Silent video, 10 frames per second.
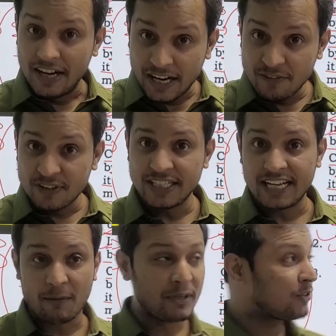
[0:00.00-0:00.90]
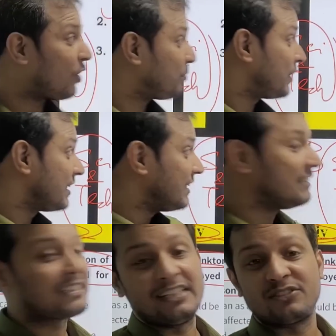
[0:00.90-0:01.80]
Every day I'm incorporating
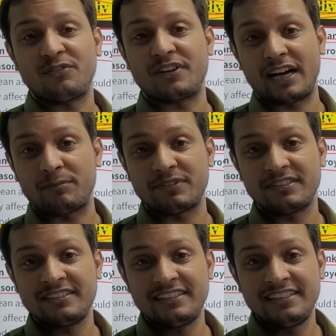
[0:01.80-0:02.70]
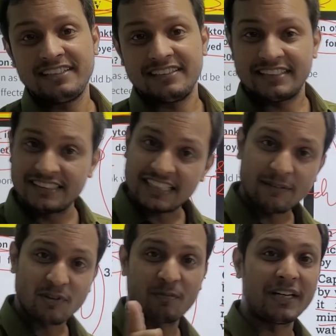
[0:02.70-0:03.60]
these kinds of traps, these
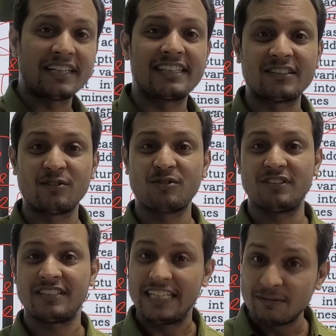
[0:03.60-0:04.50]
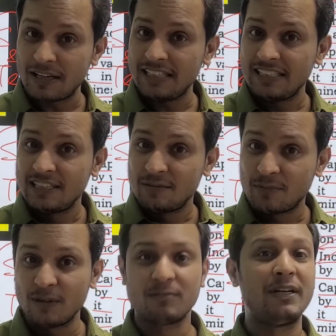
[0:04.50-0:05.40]
types of predicted questions in my
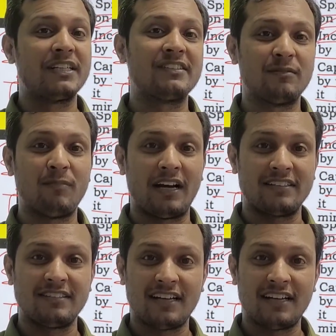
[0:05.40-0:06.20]
prelims mentorship batch.